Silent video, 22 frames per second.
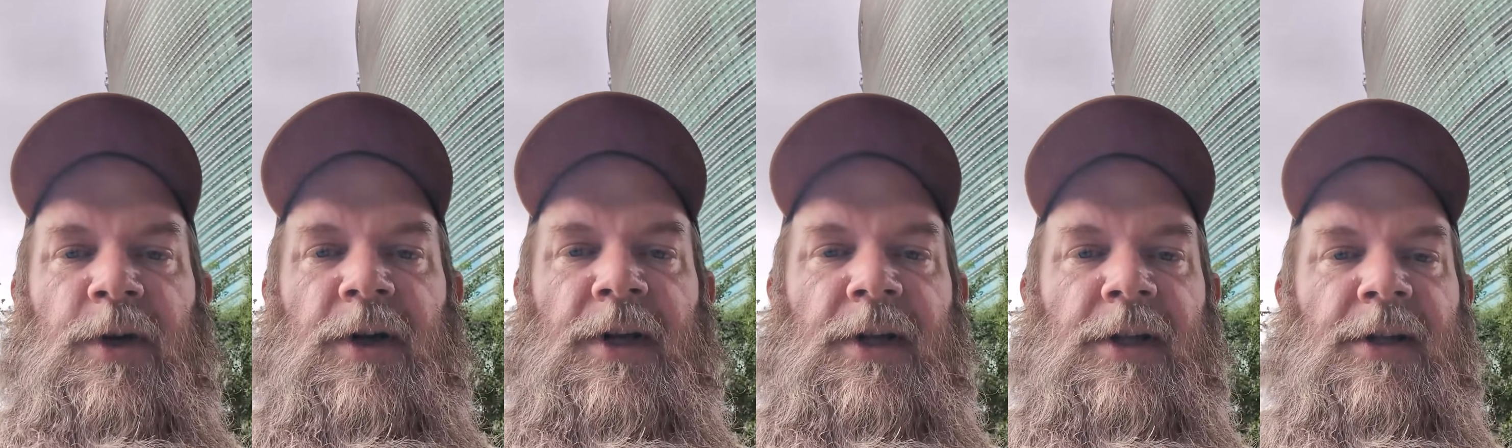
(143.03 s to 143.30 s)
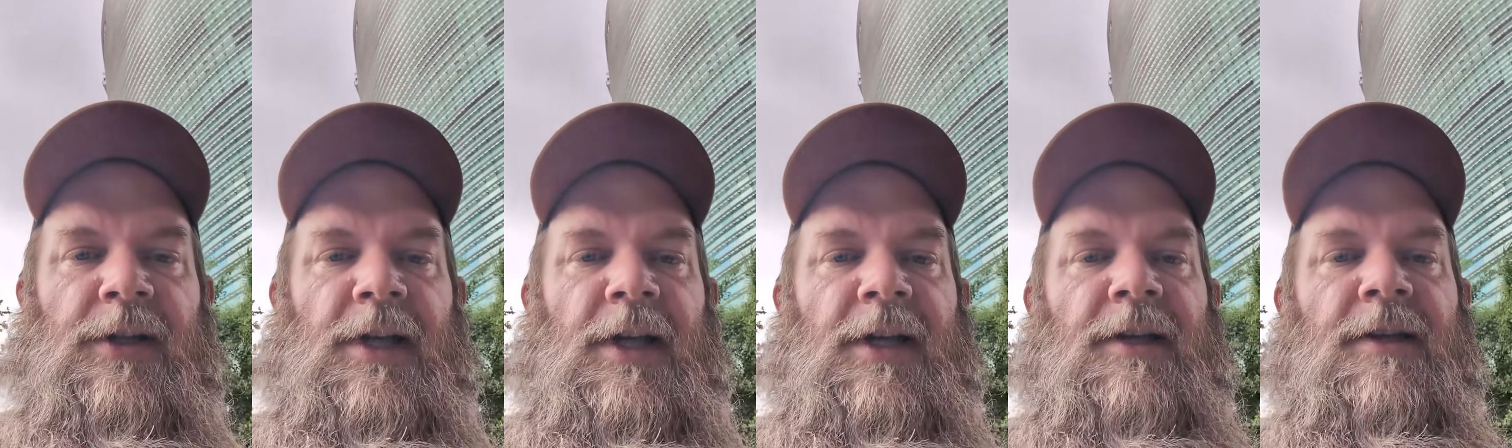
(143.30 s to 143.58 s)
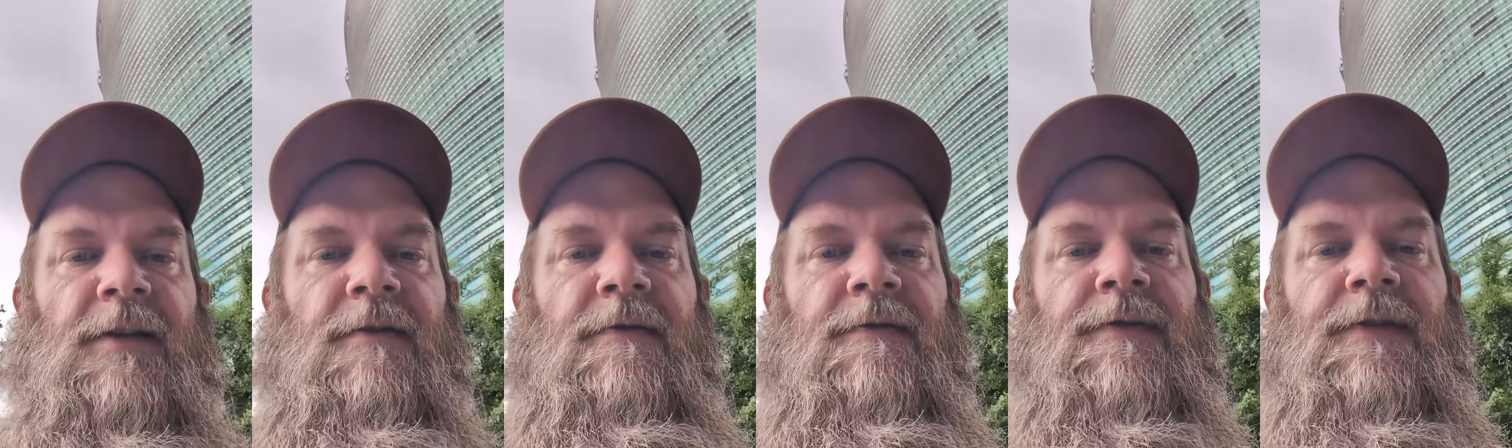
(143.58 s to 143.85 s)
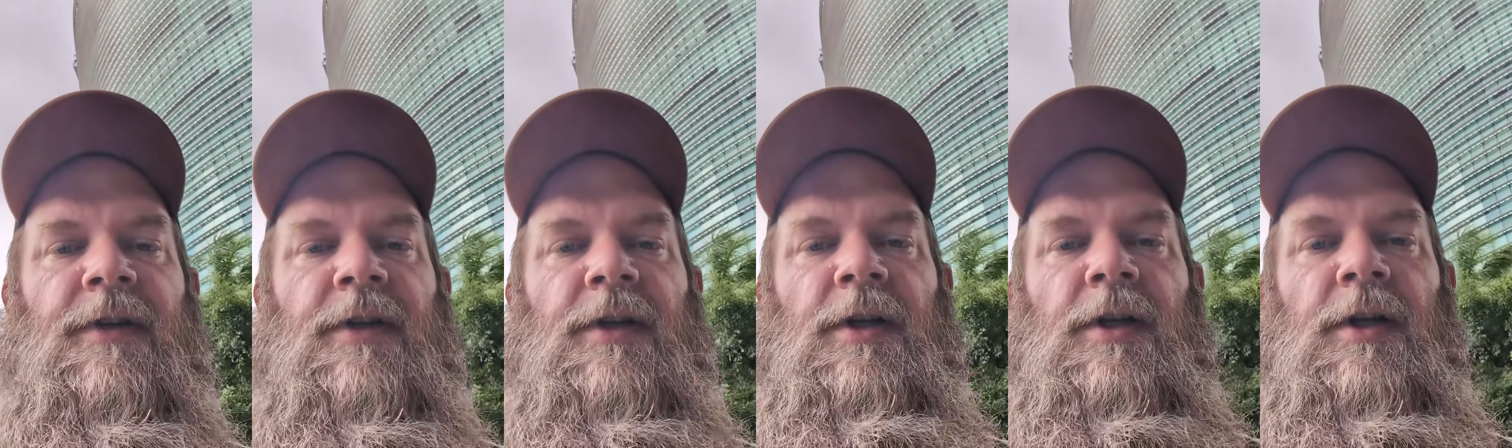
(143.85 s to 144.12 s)
it inside
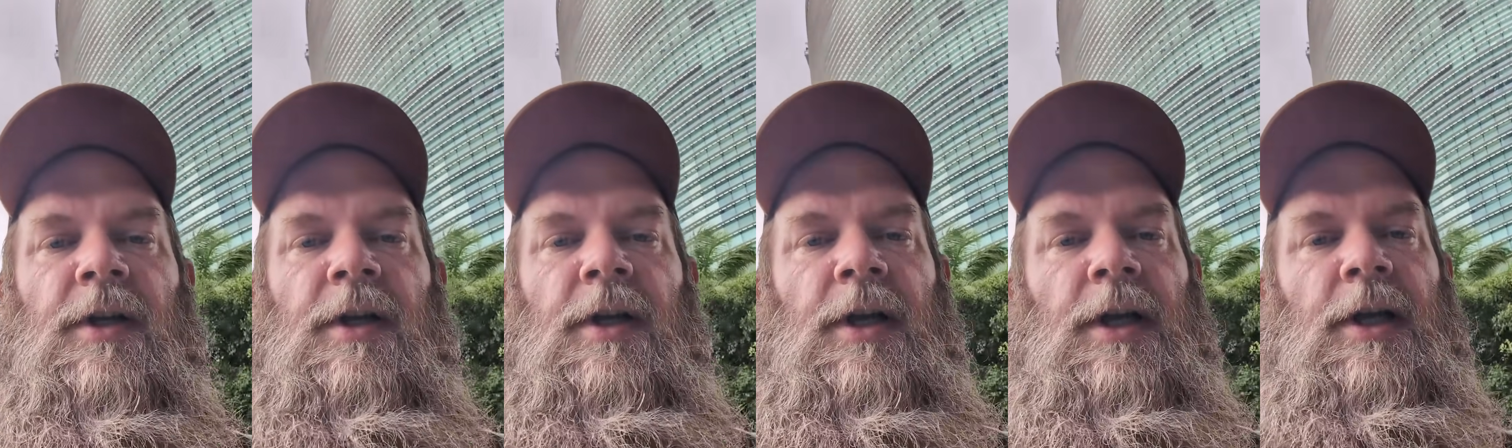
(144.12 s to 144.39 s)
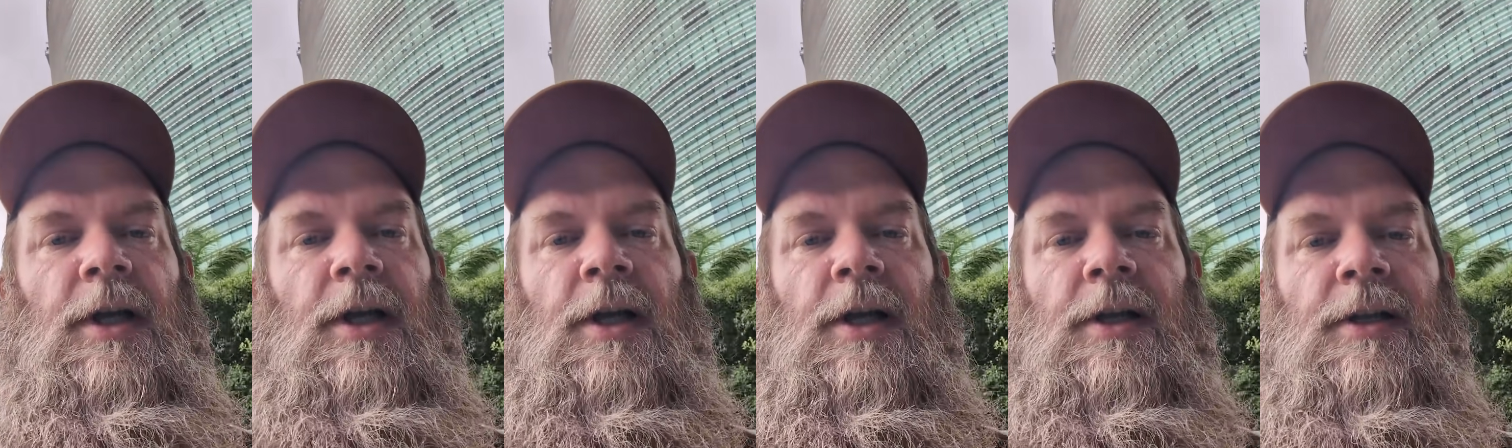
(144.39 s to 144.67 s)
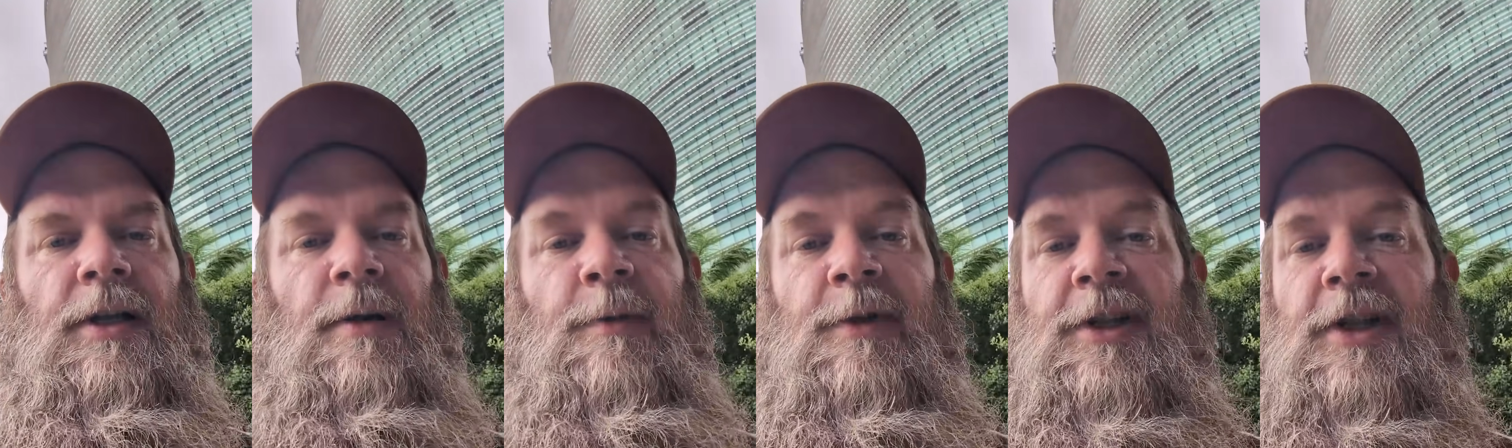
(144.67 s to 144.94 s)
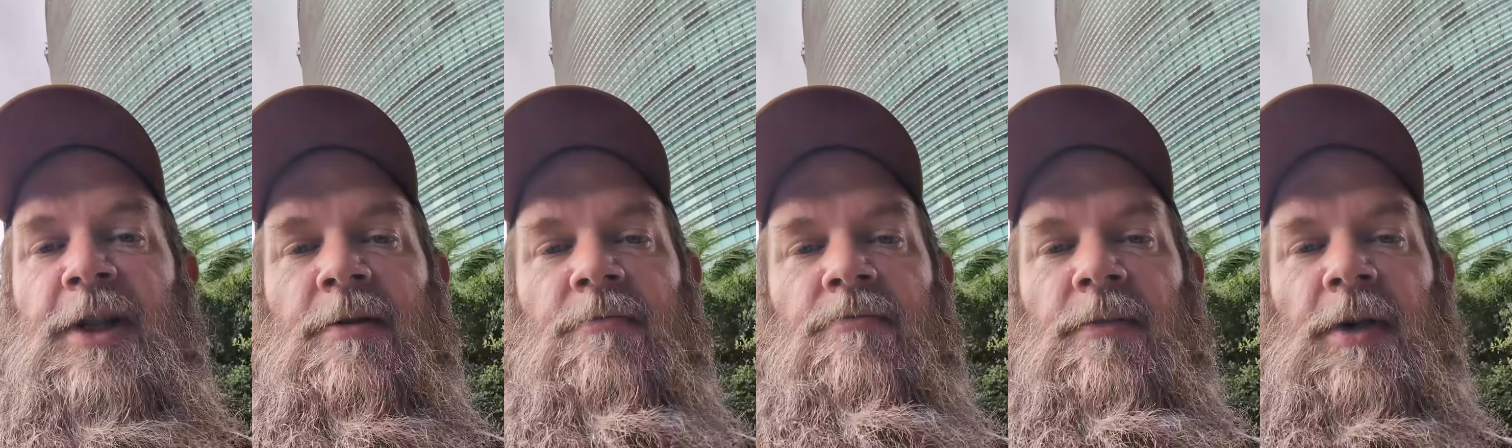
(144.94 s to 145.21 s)
of, and that was
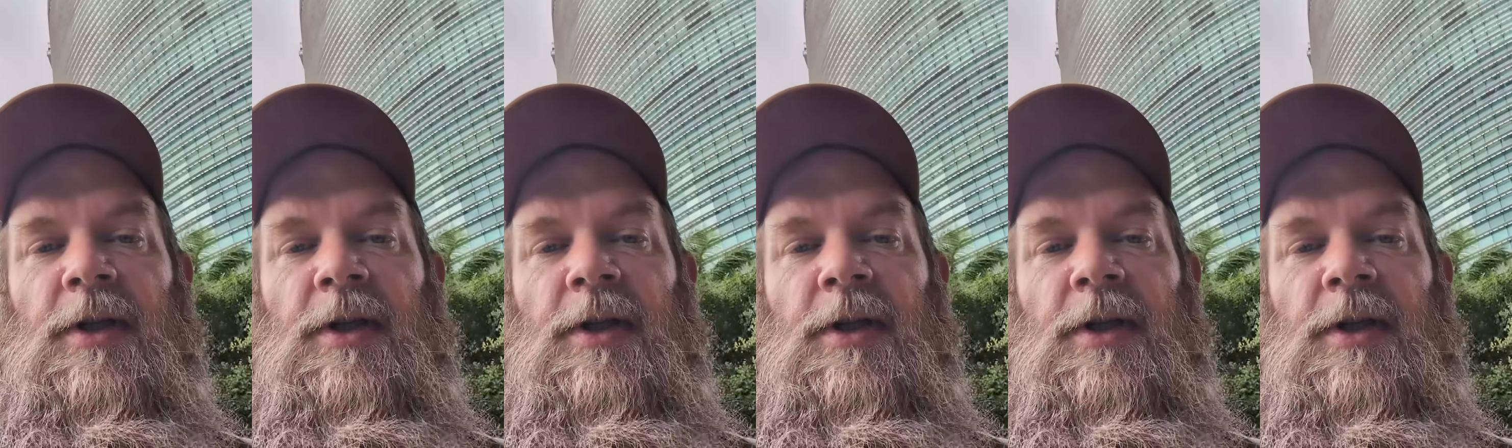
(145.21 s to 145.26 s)
it.